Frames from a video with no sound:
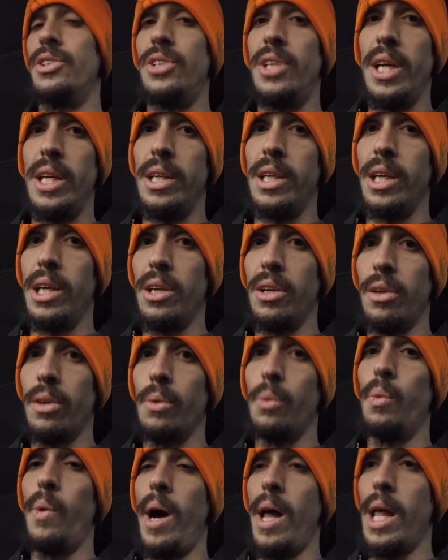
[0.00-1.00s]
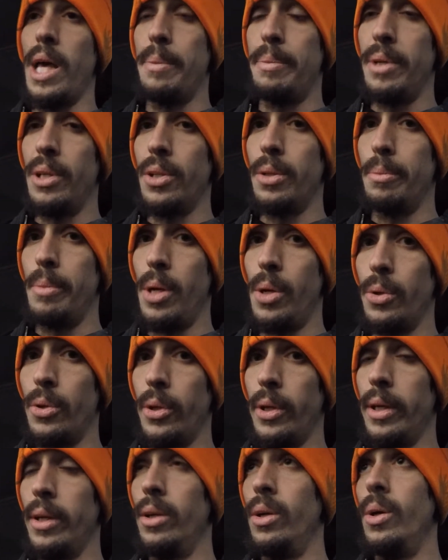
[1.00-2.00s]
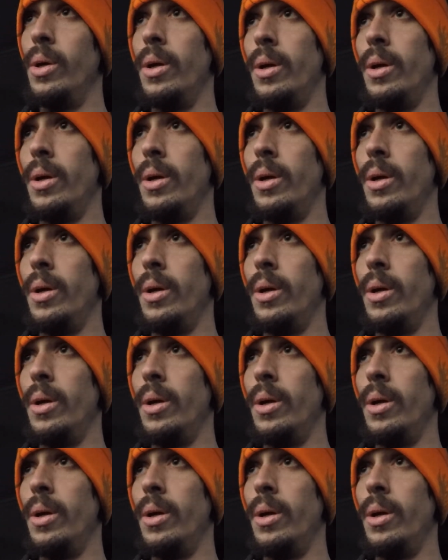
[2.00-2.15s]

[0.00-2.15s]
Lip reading: sitting here while I build the motor and